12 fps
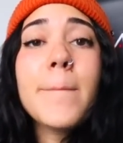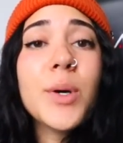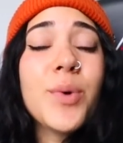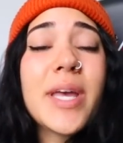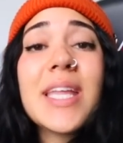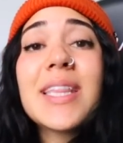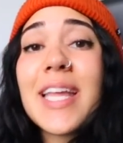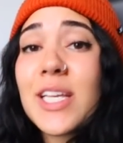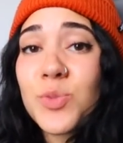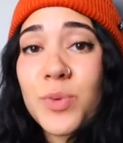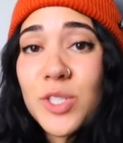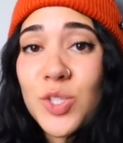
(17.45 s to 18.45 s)
but what he
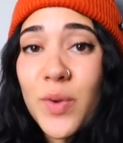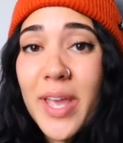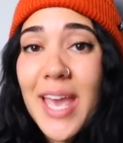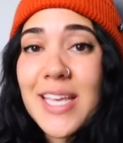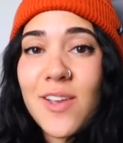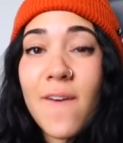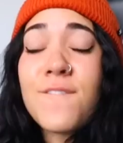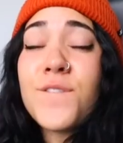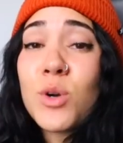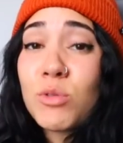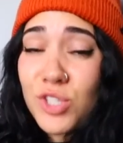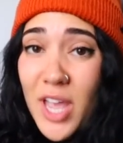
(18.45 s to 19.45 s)
thinks we're doing is a
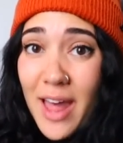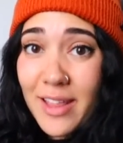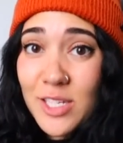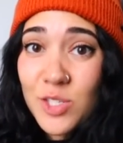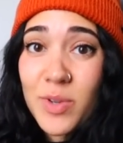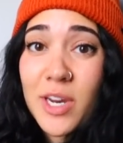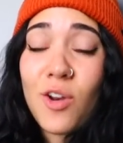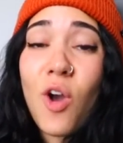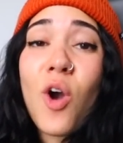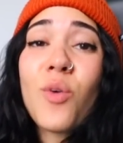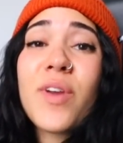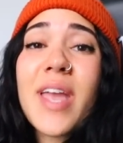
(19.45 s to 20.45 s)
food challenge when in
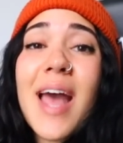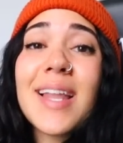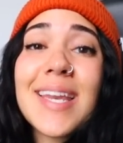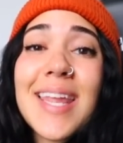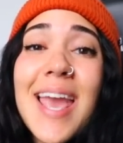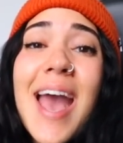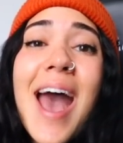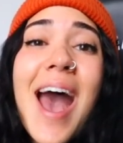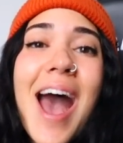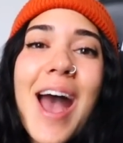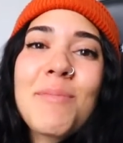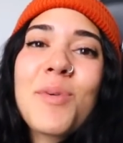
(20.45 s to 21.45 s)
all reality
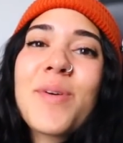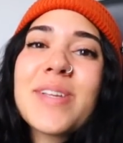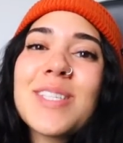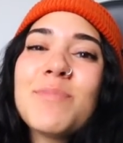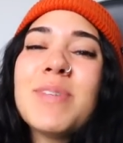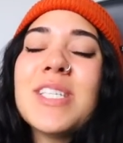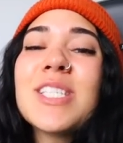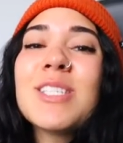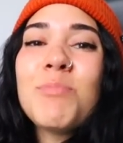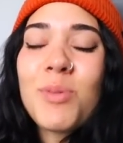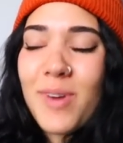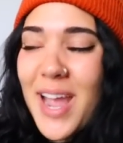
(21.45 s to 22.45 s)
I'm going to be
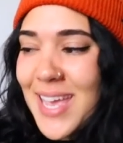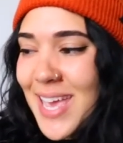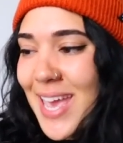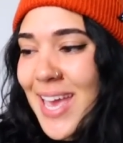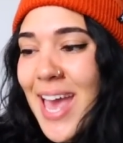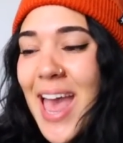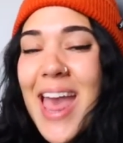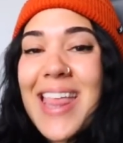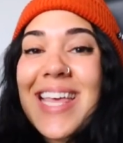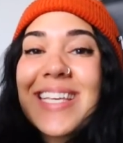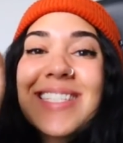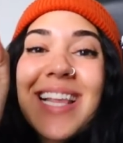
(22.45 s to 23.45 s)
spraying
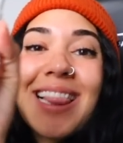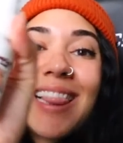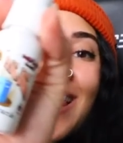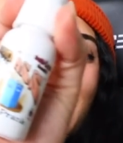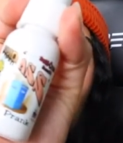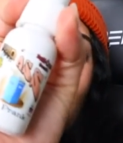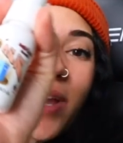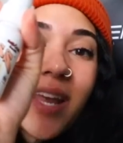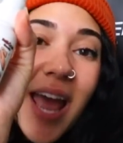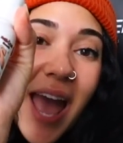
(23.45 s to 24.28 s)
this liquid